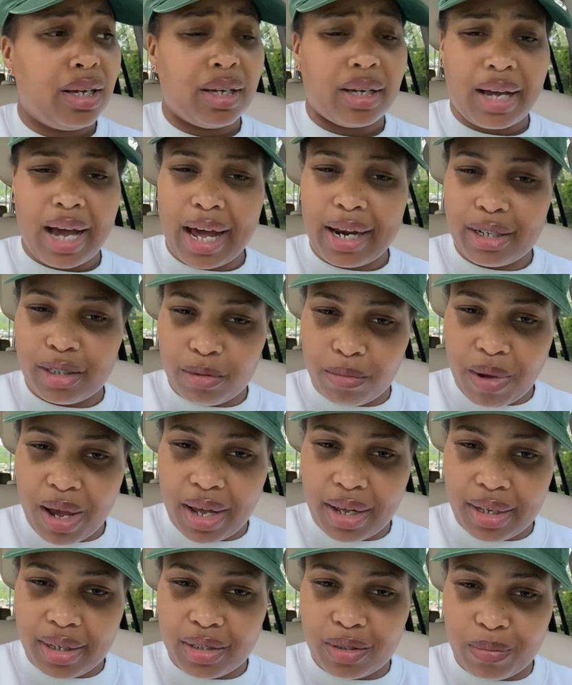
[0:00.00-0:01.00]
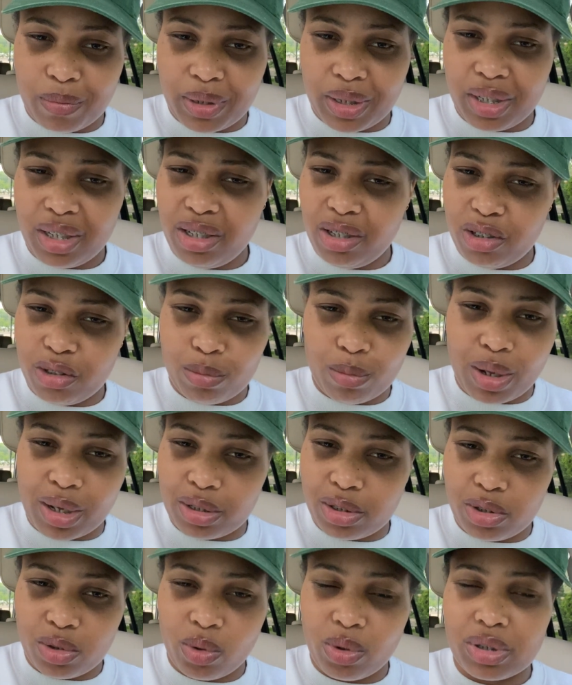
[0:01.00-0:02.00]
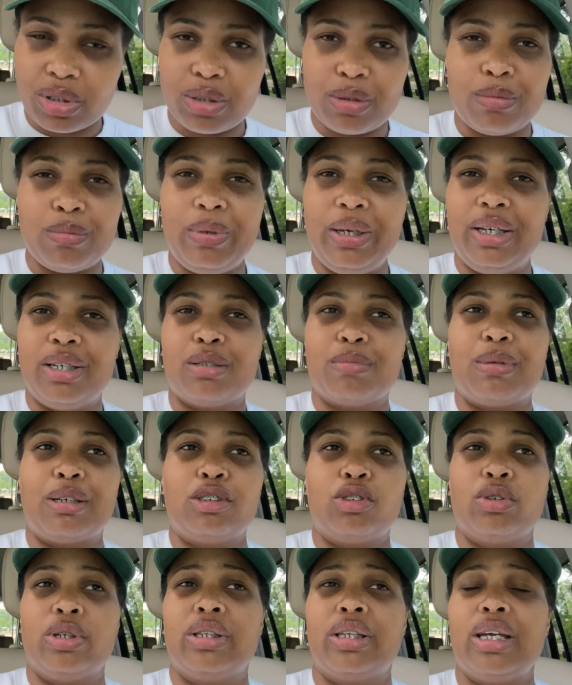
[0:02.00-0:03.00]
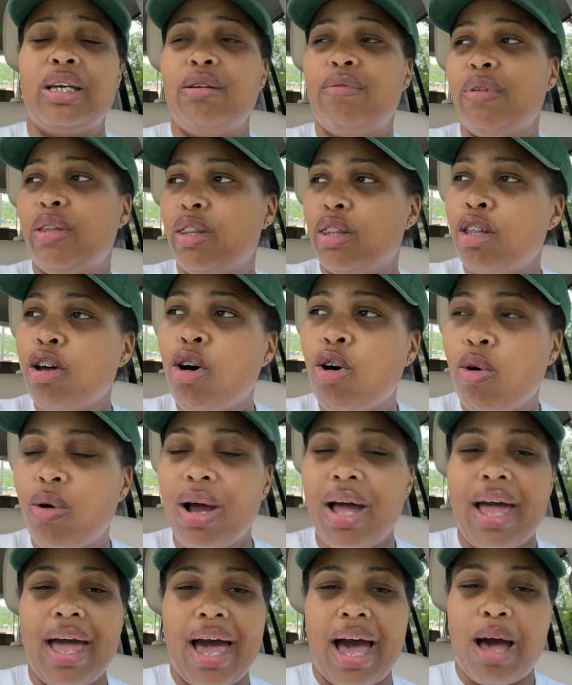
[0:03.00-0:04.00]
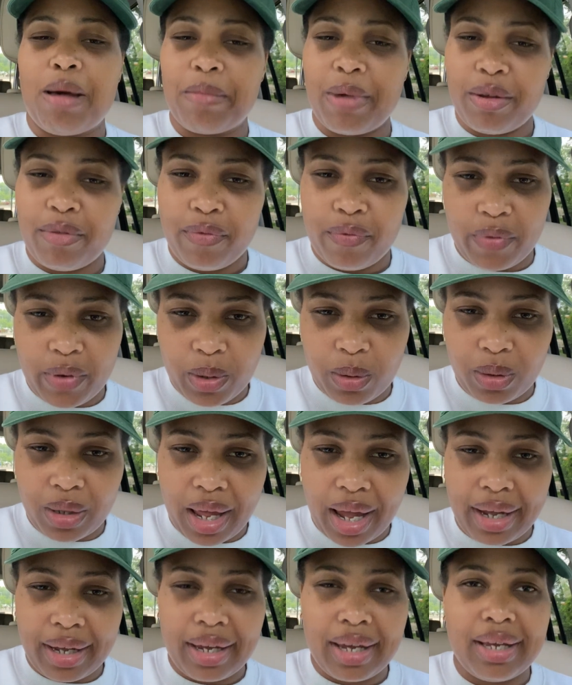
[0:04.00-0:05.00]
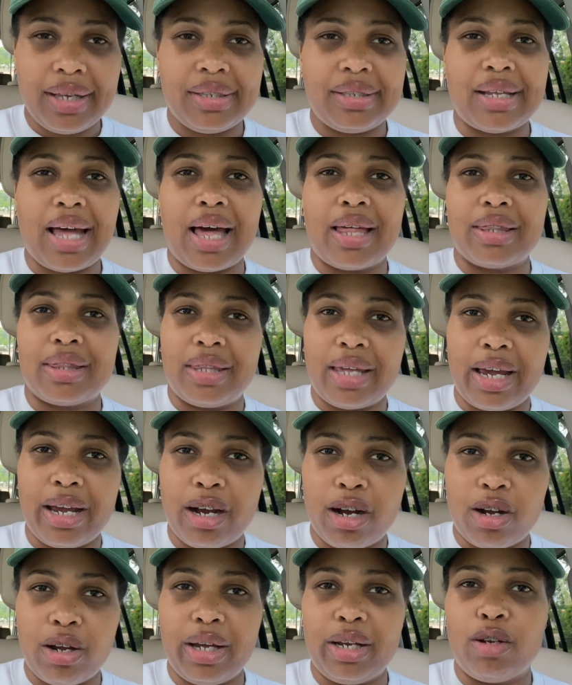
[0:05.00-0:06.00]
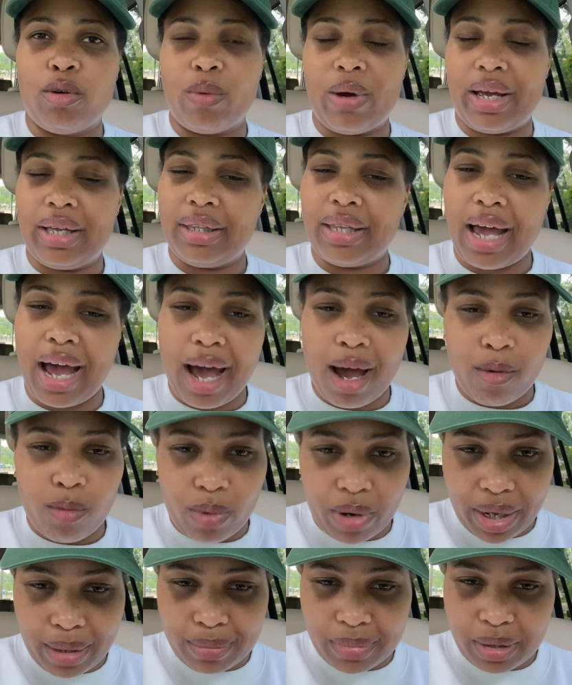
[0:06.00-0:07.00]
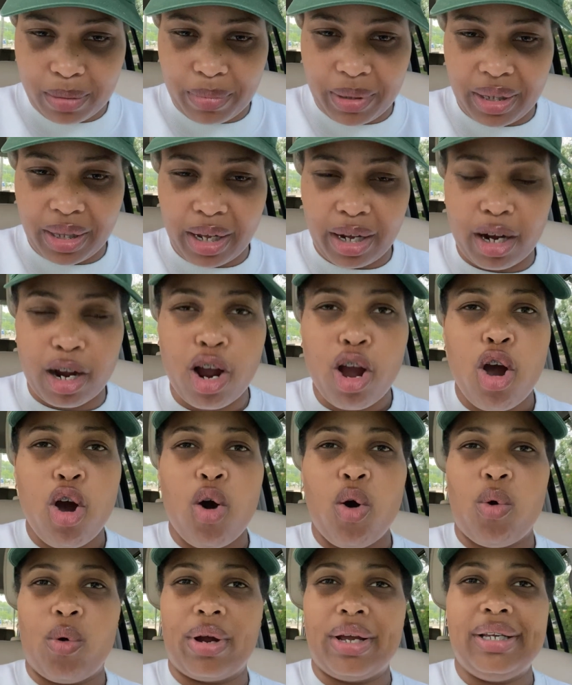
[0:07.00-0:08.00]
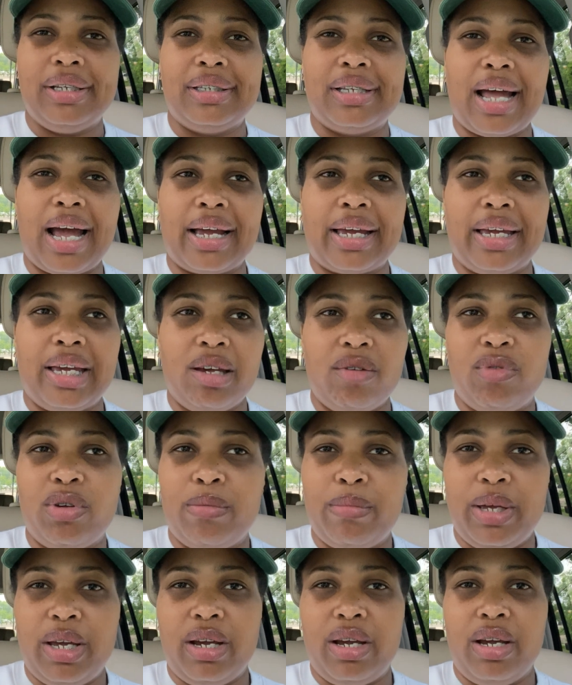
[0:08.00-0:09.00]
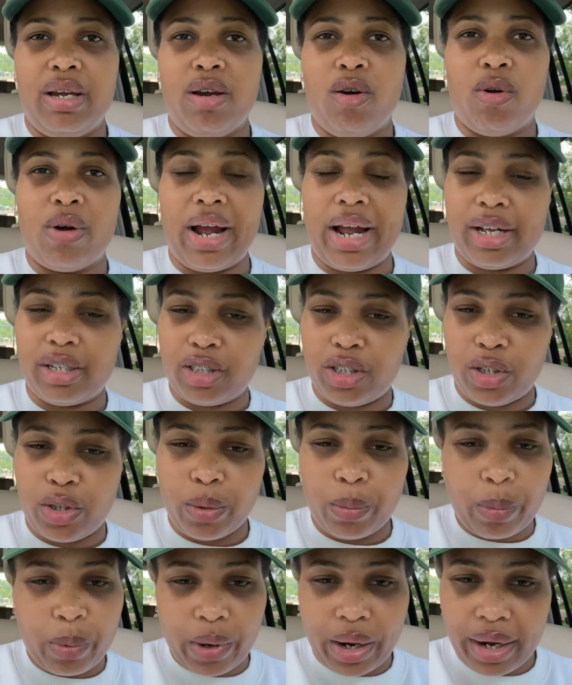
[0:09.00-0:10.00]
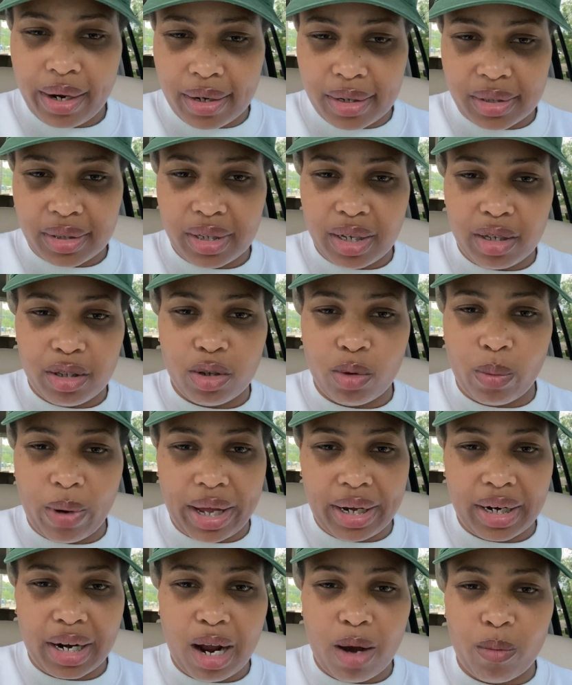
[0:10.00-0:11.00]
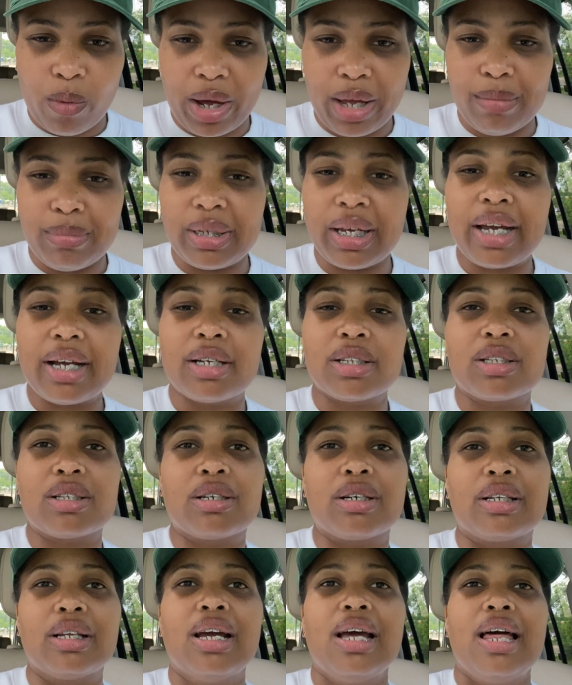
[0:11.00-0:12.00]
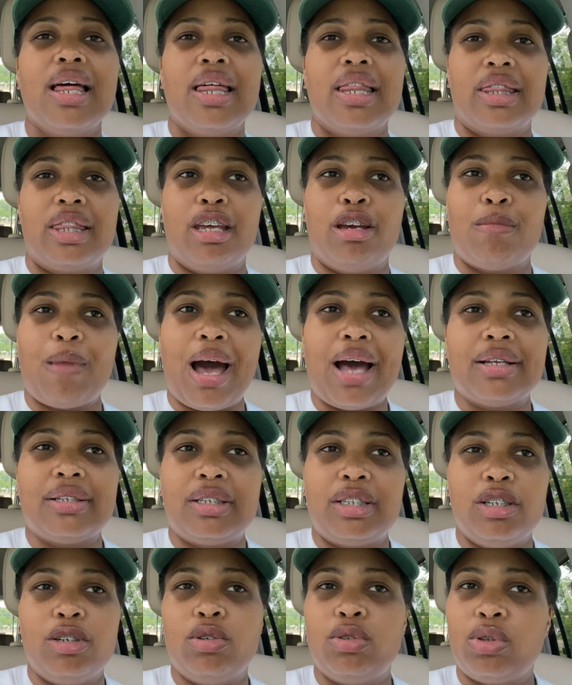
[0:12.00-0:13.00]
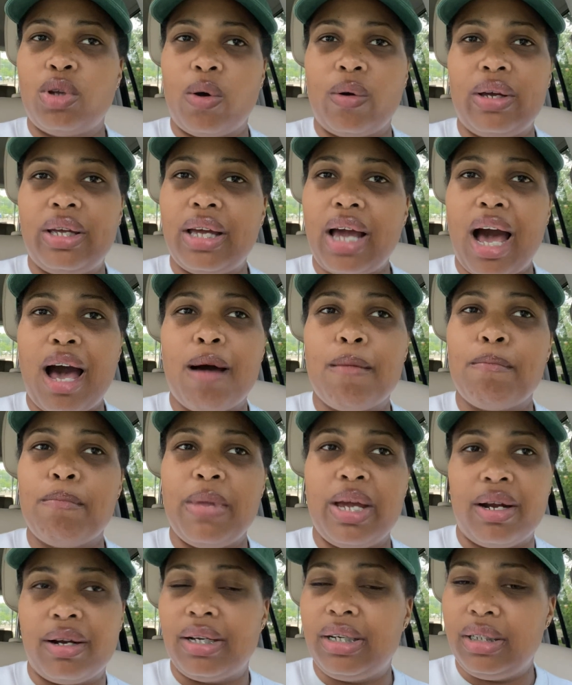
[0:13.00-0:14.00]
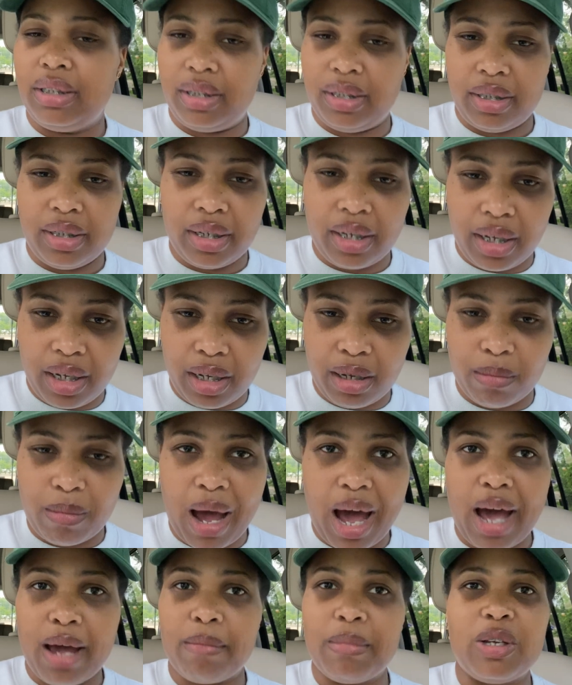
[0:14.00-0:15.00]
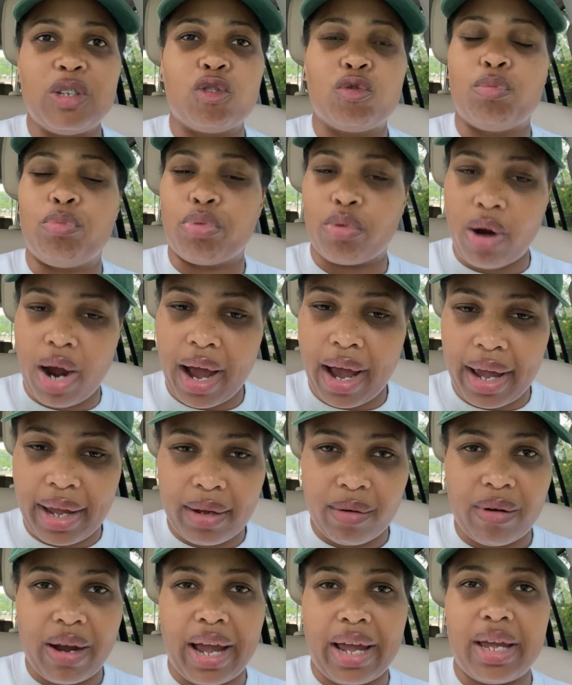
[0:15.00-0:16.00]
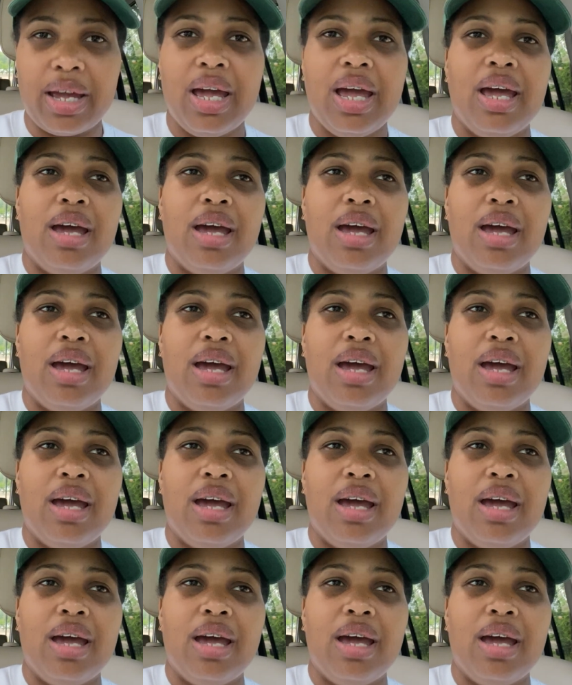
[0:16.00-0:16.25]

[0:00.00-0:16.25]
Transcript: God is my husband. He is my source and he is my strength. Even though I may feel like he's not there in the way that I want him to be there, or he's not giving me or answering the prayers in the way that I want him to answer them. I still know I'm married to him. I'm his bride, right?